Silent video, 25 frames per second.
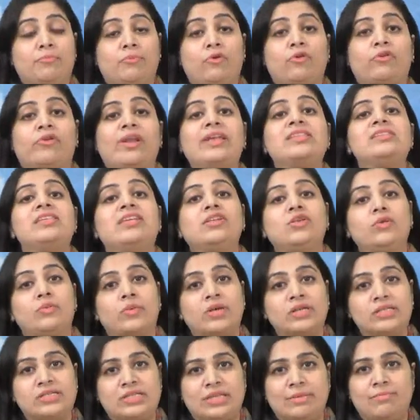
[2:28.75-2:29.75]
progressing
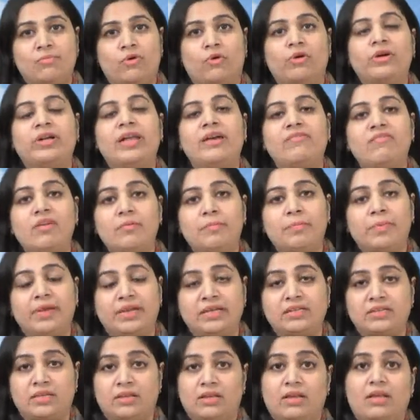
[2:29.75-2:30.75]
towards the more
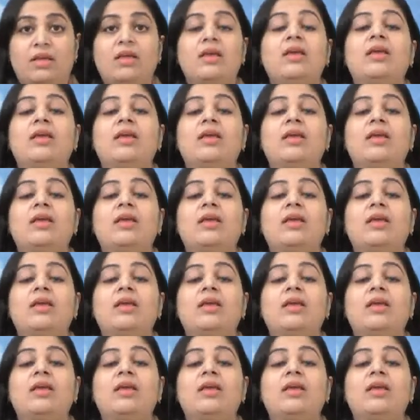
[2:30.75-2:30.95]
development.